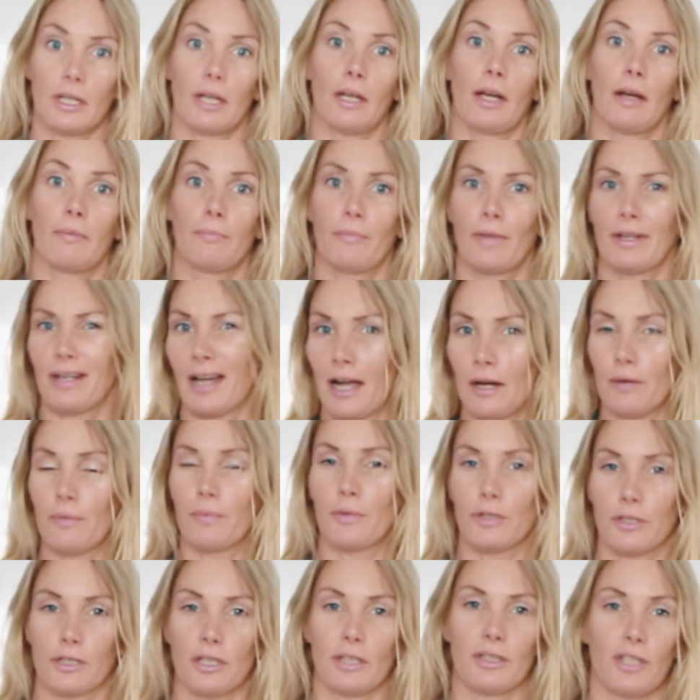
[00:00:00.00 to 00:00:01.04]
I
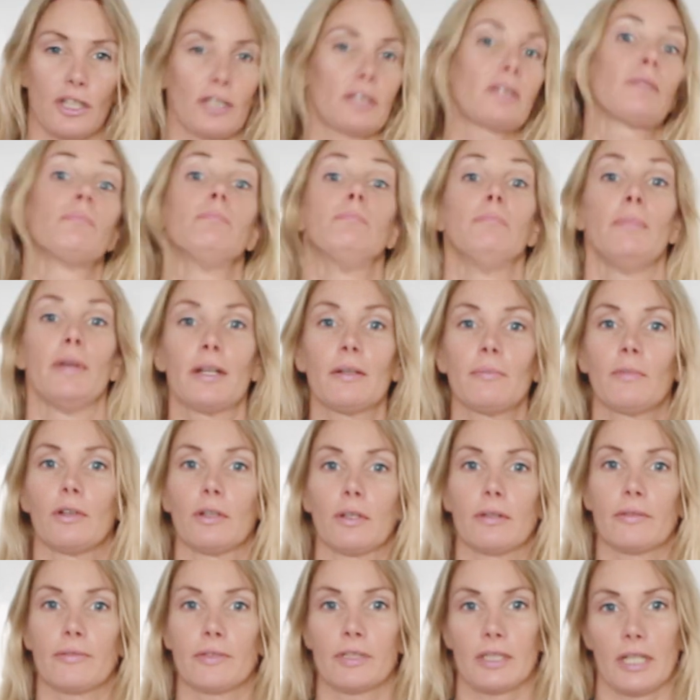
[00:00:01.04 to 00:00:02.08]
would suggest a
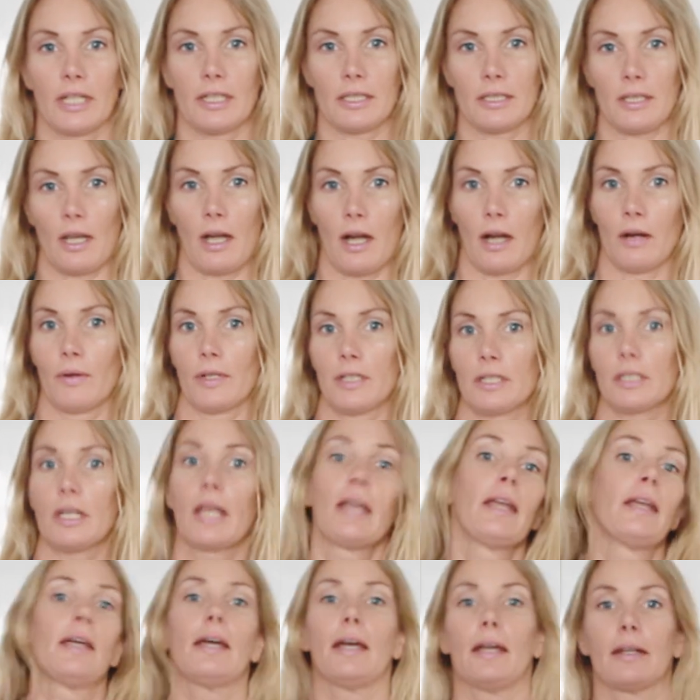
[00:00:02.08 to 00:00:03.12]
minimal of 6 hours
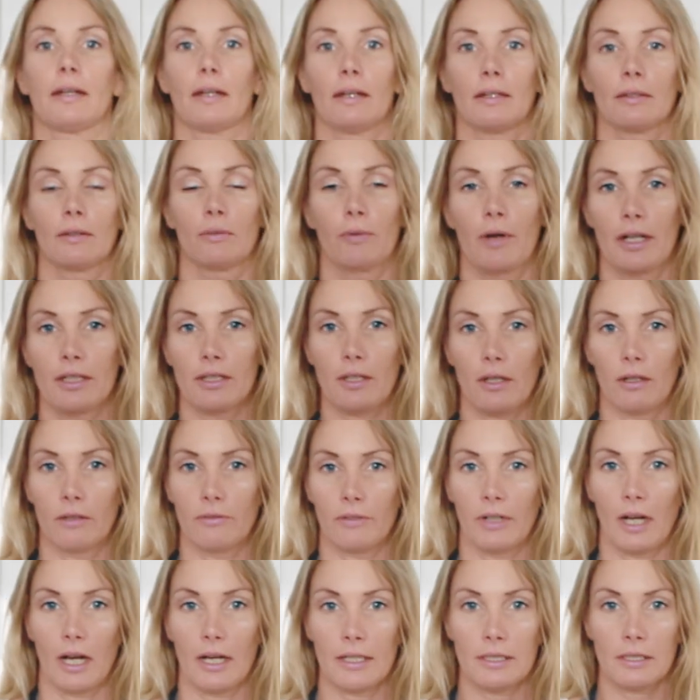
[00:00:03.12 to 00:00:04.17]
and otherwise
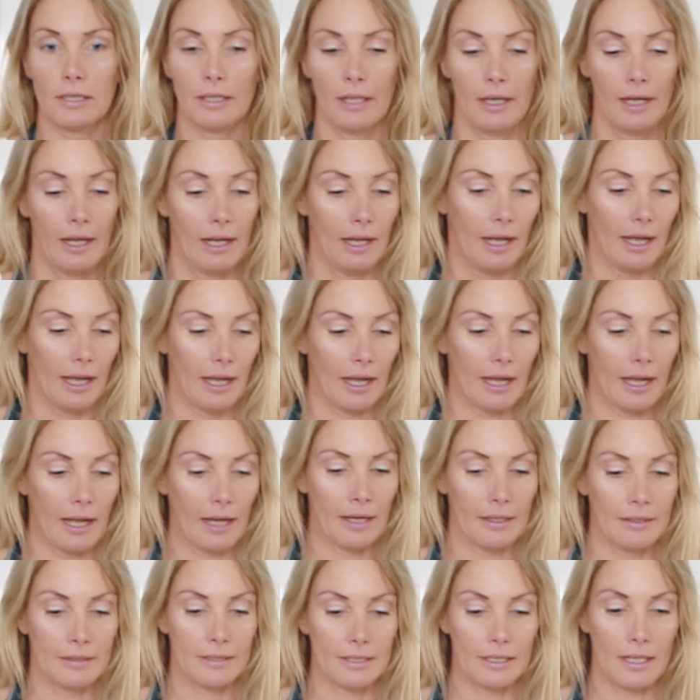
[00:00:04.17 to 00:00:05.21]
overnight.
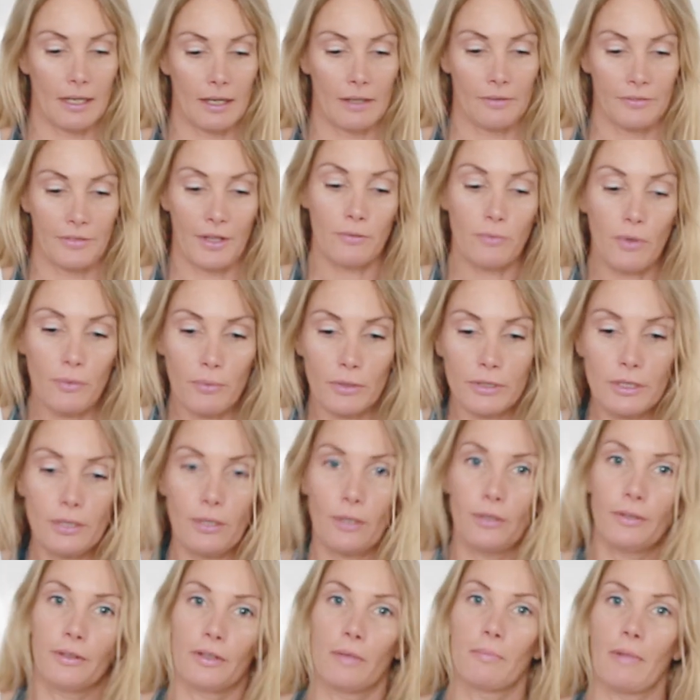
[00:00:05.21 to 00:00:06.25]
And then we will
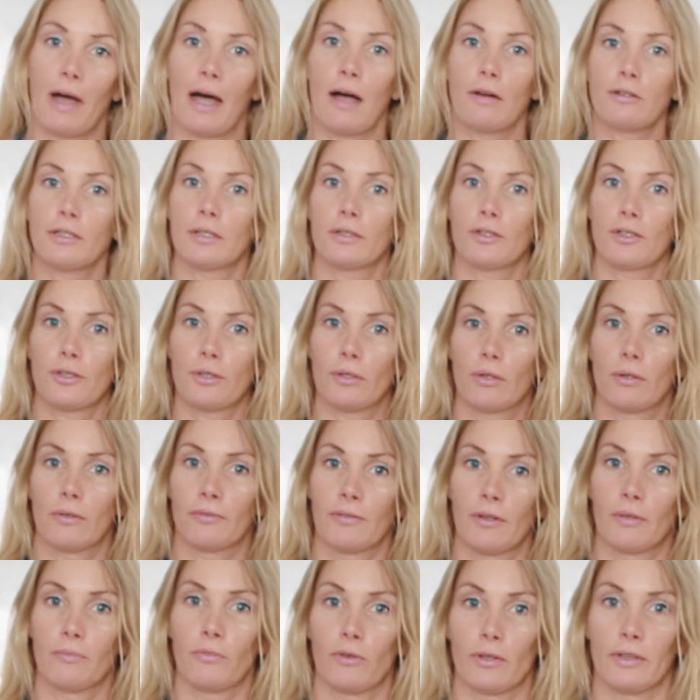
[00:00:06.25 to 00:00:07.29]
turn them out and
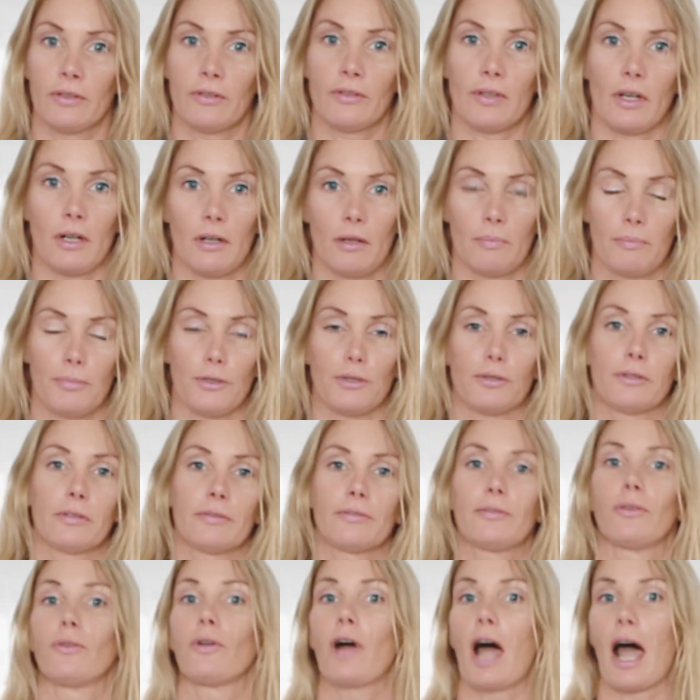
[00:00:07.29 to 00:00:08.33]
serve them with our
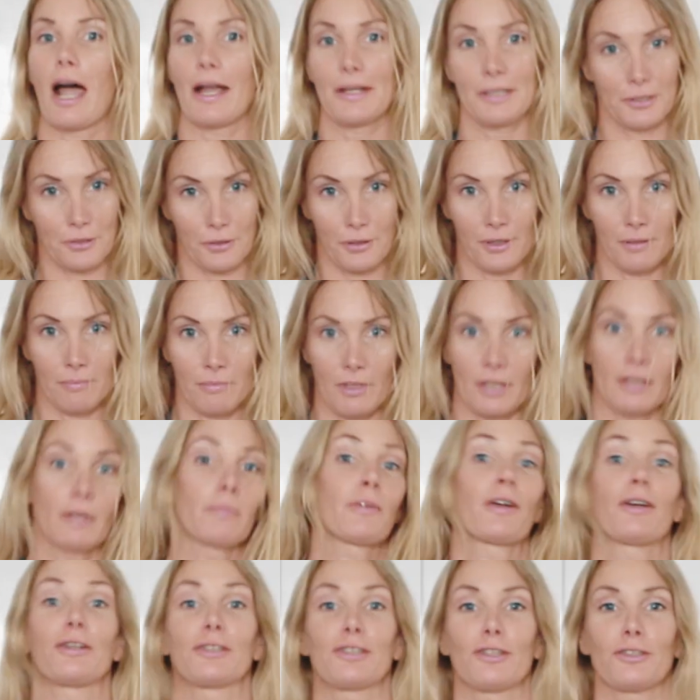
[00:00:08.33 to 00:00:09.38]
beautiful ice cream that I'm
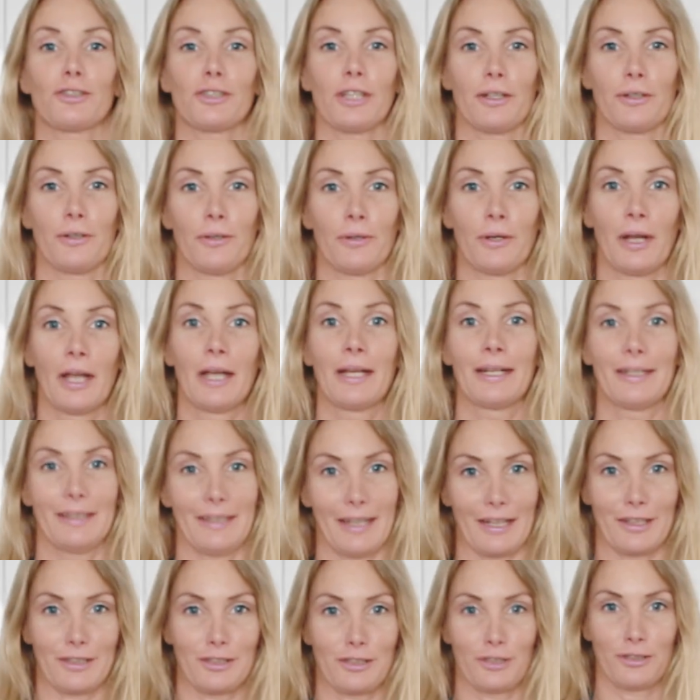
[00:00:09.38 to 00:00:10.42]
going to show you
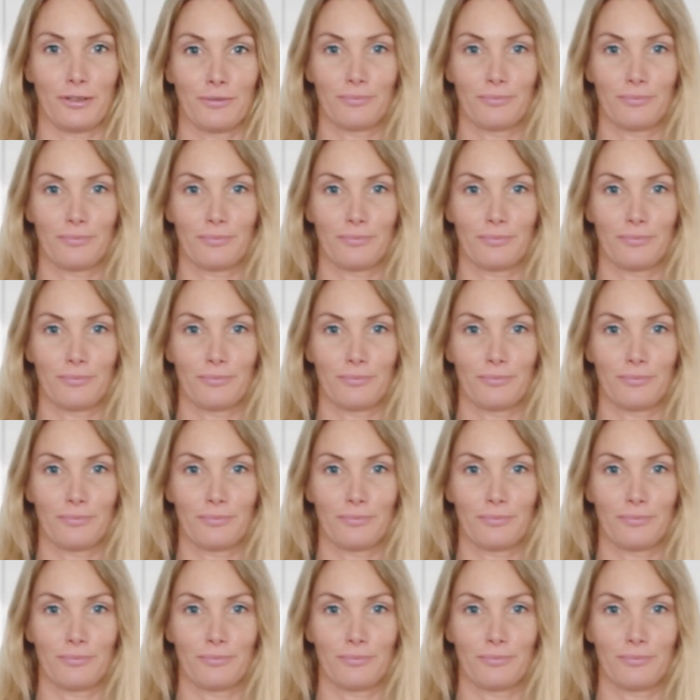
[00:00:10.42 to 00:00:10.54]
next.